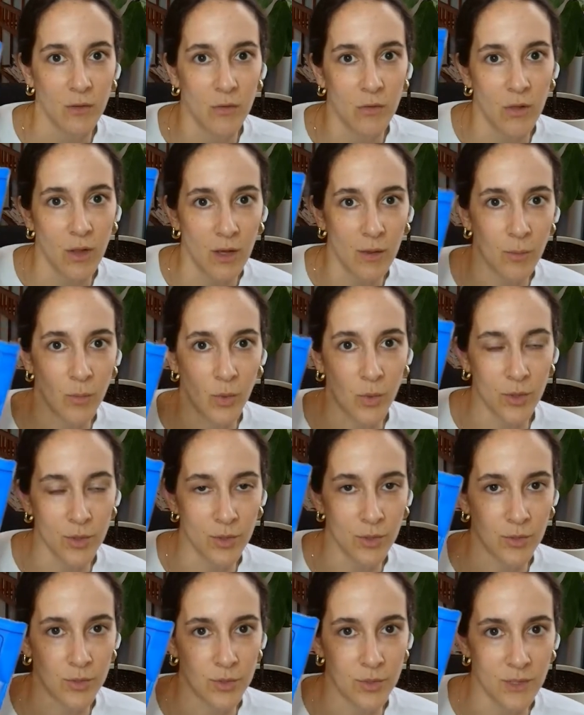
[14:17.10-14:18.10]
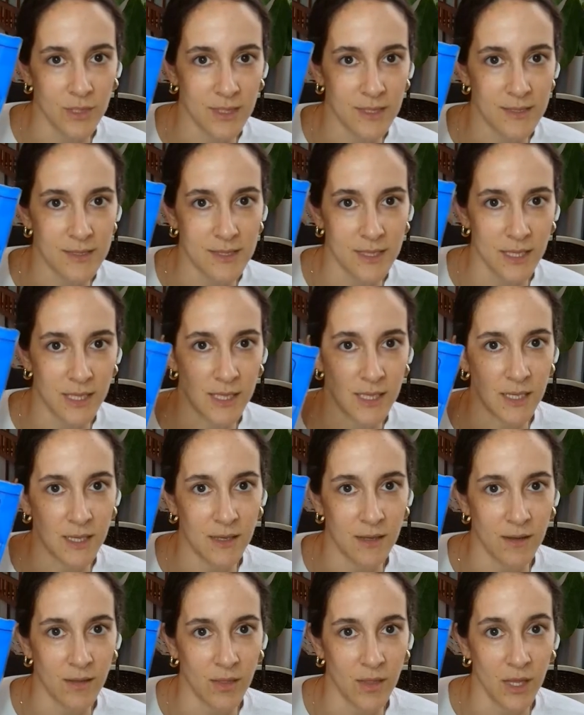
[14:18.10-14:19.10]
a lot more nutrients
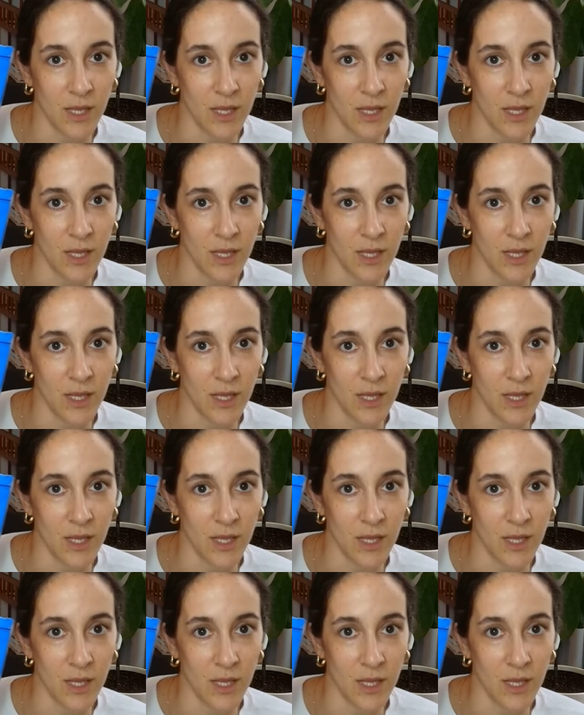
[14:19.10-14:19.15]
in